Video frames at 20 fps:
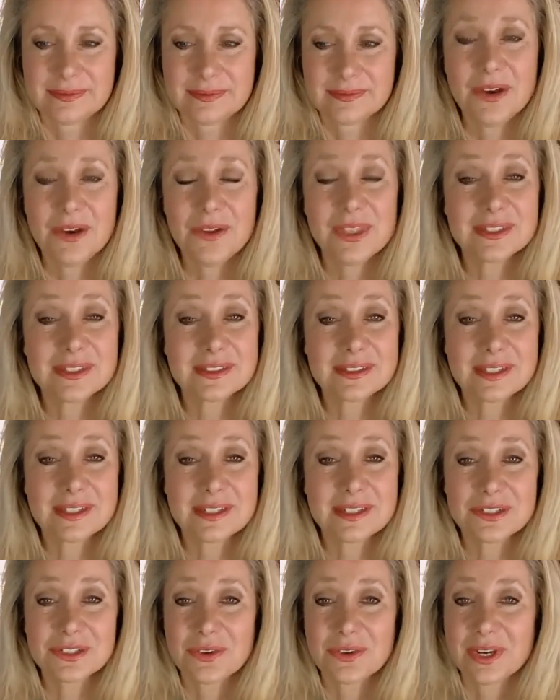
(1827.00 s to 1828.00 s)
Oh, that's
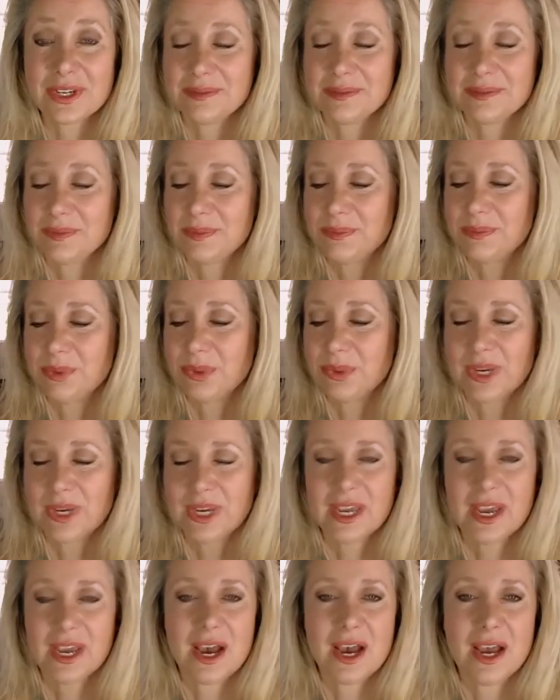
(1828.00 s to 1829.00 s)
such a great
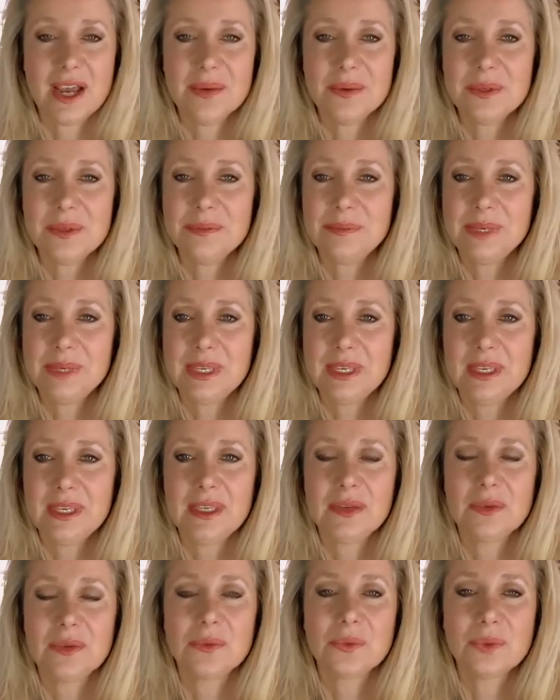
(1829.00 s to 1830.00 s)
boy. I would
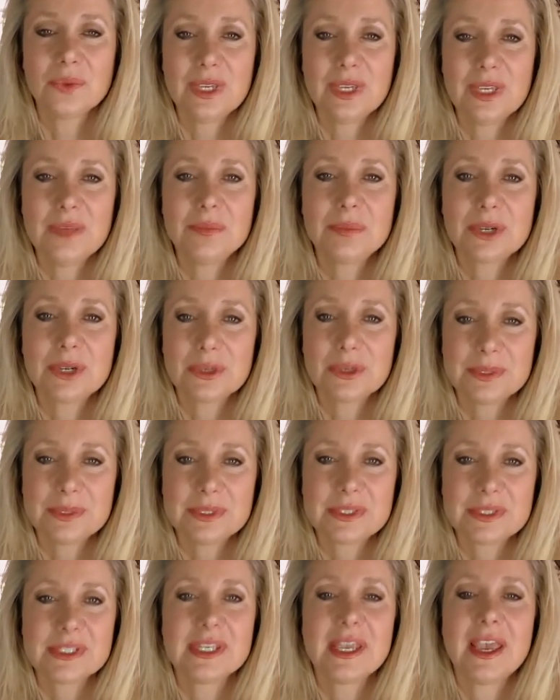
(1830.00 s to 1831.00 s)
be
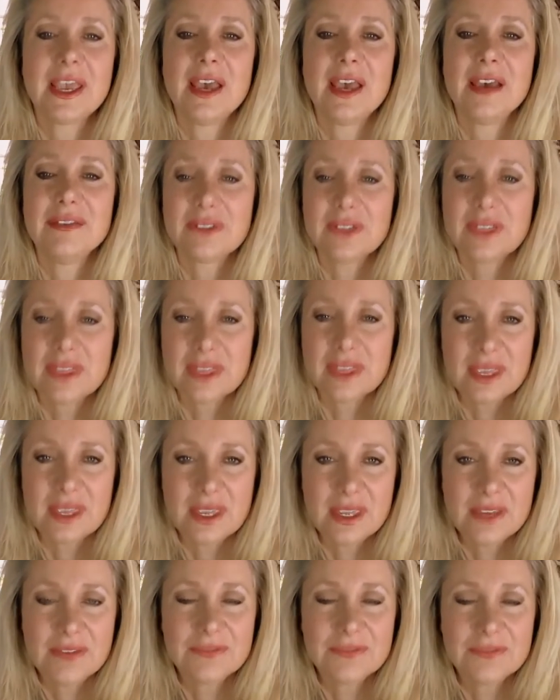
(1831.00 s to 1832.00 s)
repurposing
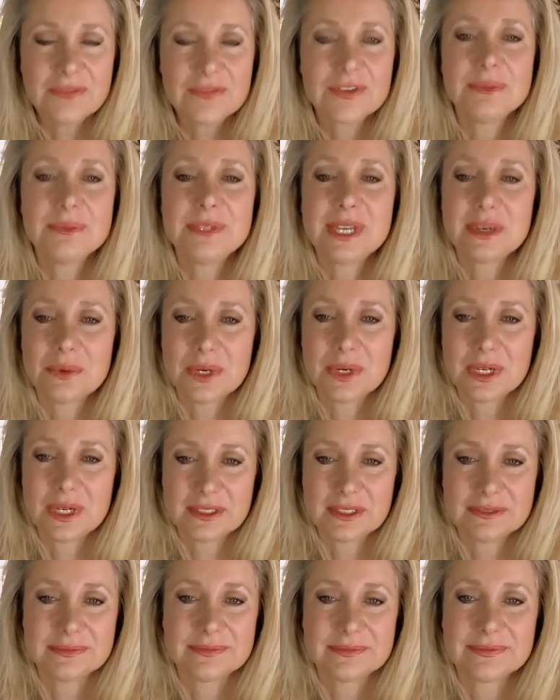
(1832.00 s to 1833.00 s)
everything from day
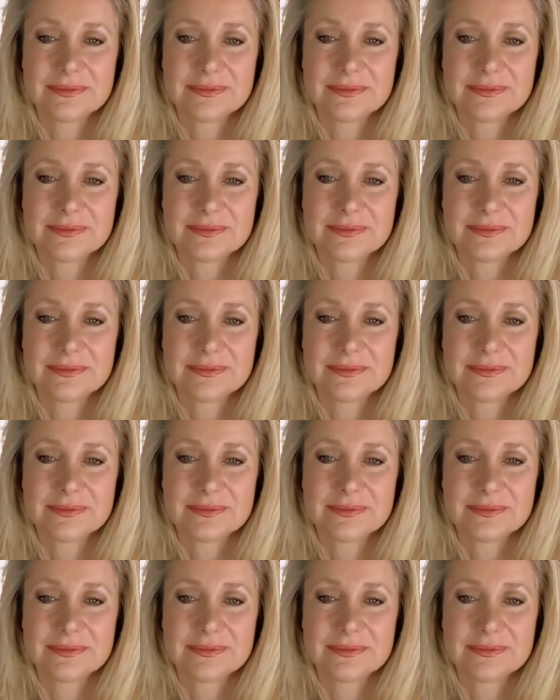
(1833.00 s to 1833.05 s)
one.